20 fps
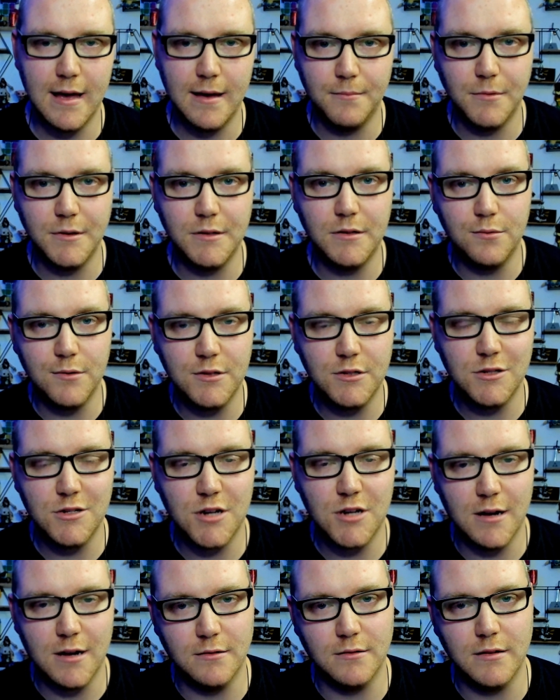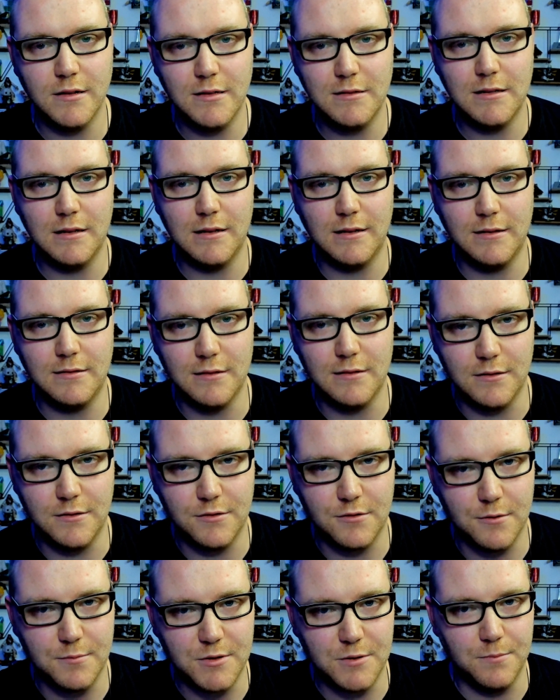And uh, my Twitch channel is linked in
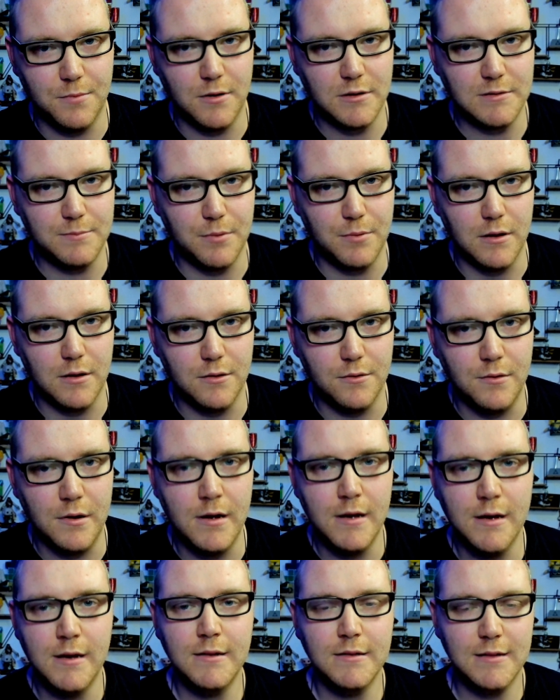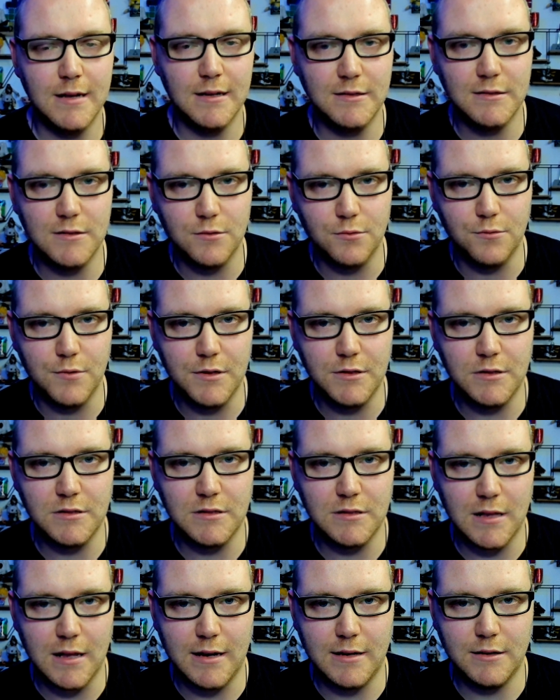the description box below. That's Twitch
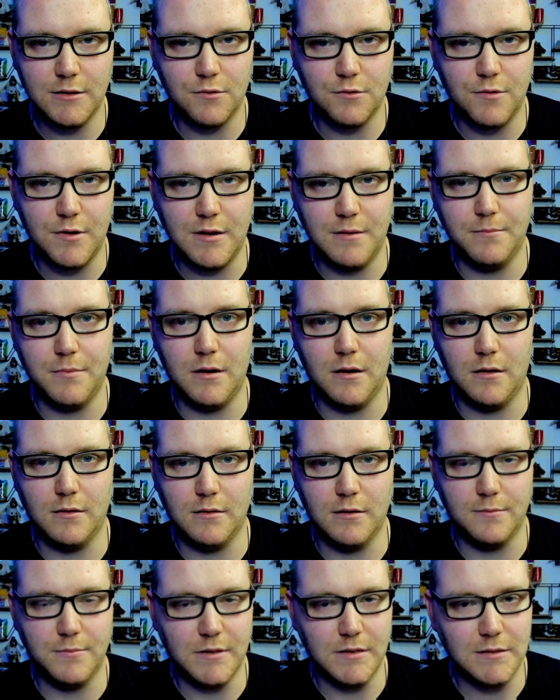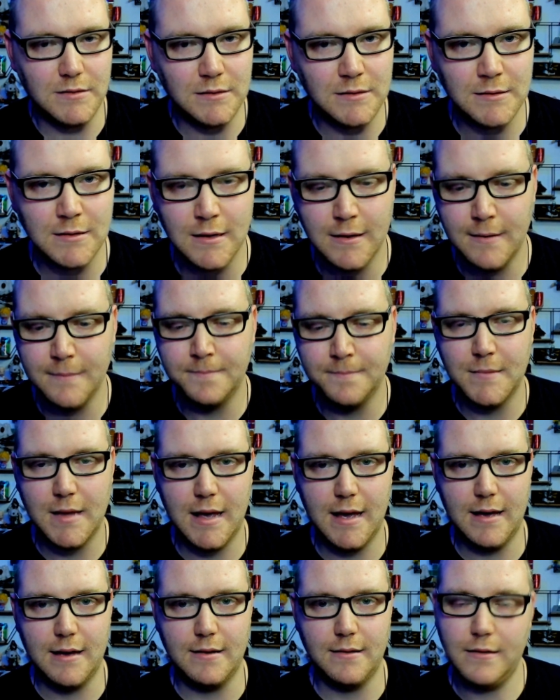slash Creating Beyond Limits
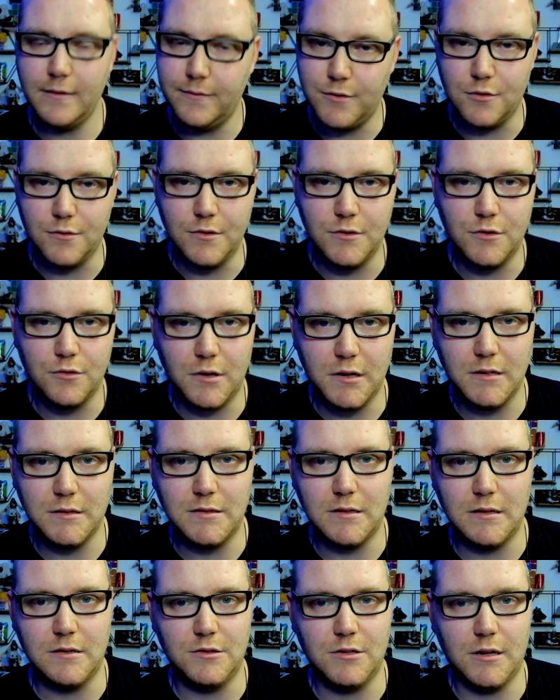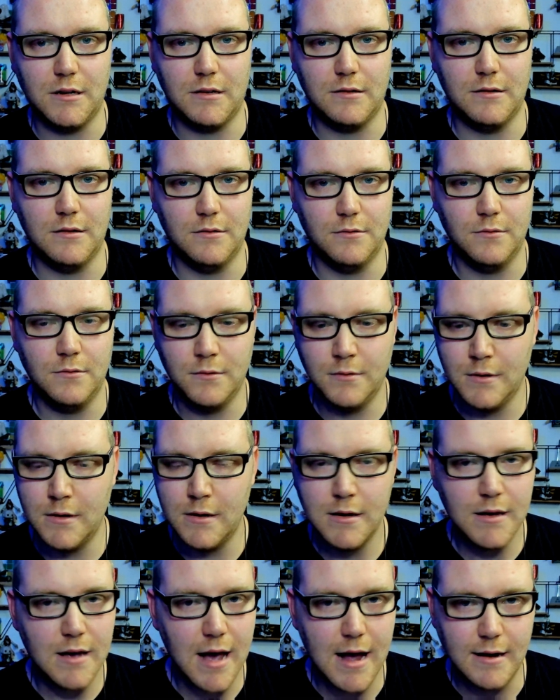uh, if you're interested in checking out
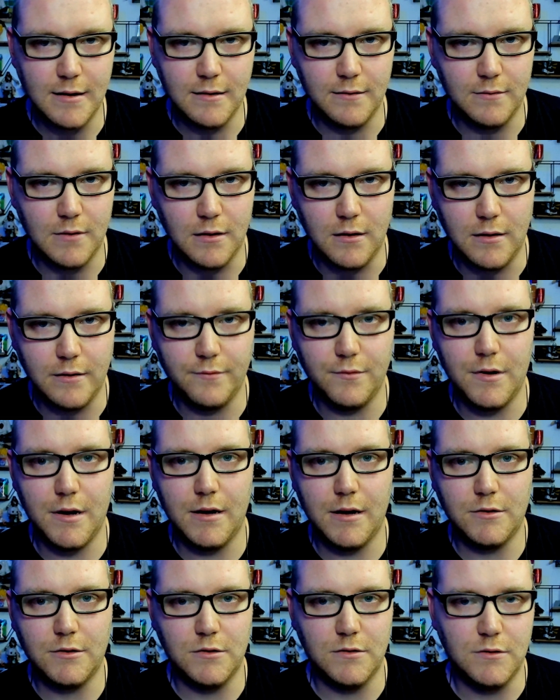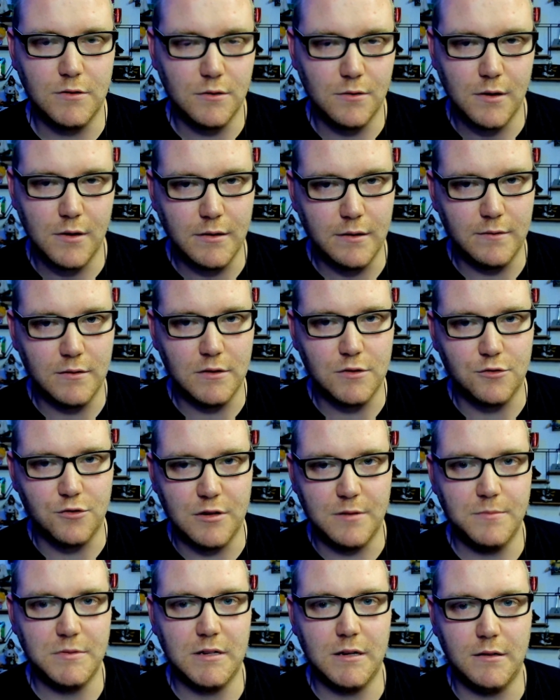any of the live reactions or any of the
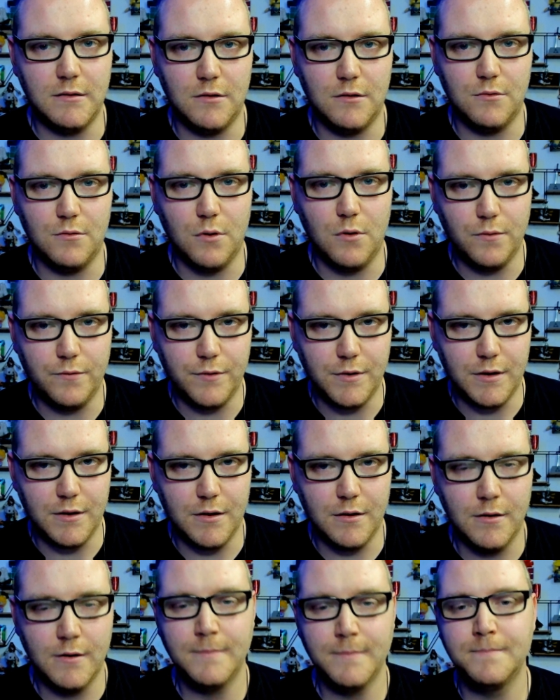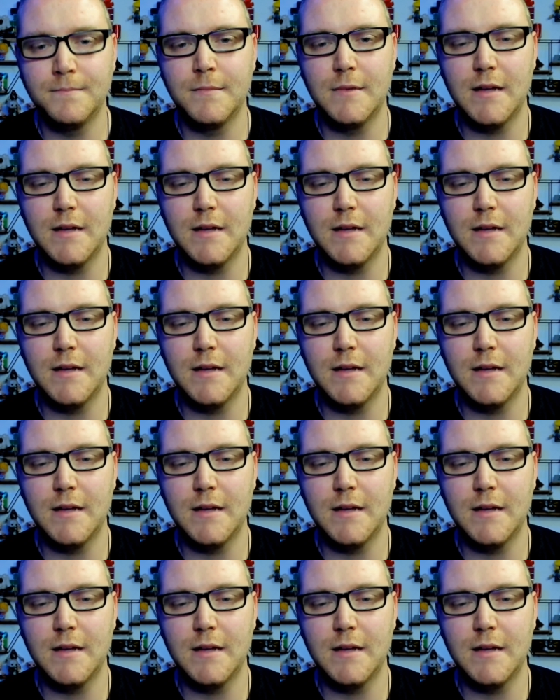streams I do over there.